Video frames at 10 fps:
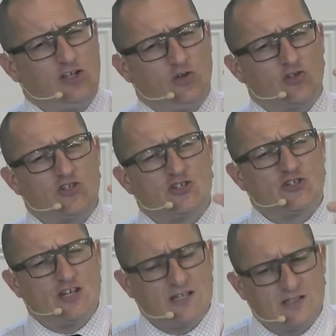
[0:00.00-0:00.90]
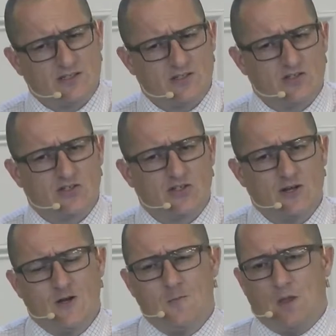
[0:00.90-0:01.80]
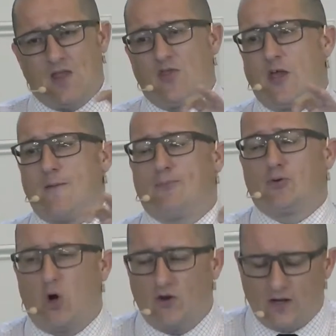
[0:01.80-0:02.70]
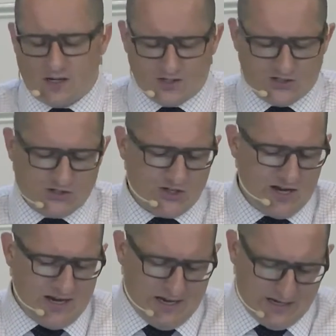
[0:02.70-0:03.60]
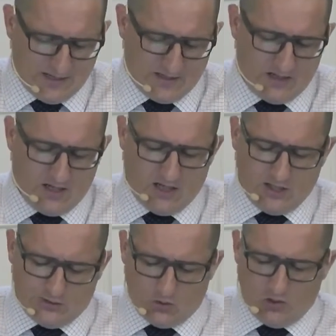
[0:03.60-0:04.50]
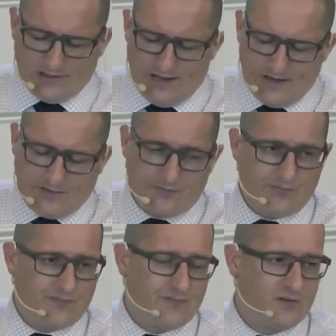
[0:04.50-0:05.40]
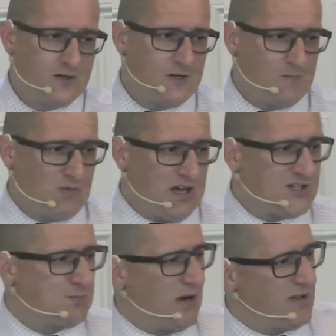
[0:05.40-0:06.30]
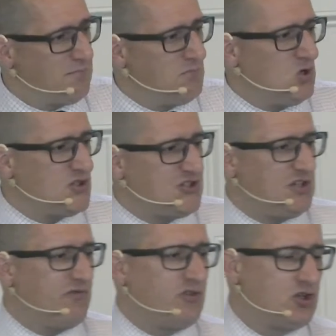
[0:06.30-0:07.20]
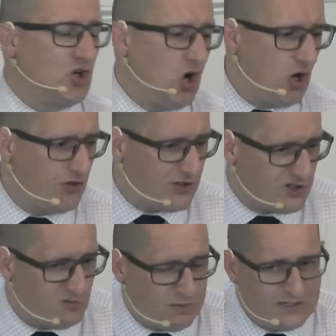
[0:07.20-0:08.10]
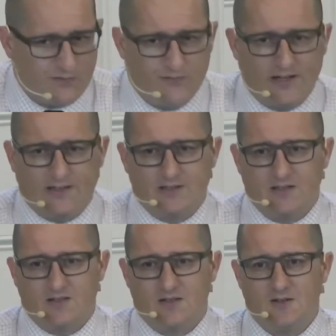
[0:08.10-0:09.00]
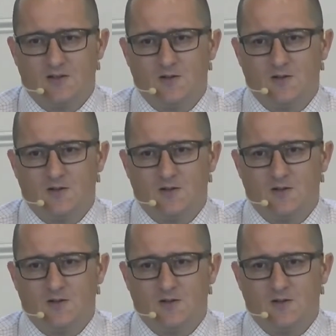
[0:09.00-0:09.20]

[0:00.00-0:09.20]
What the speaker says: your sins and their products in your life. It's by the mercy of God that you've been afflicted.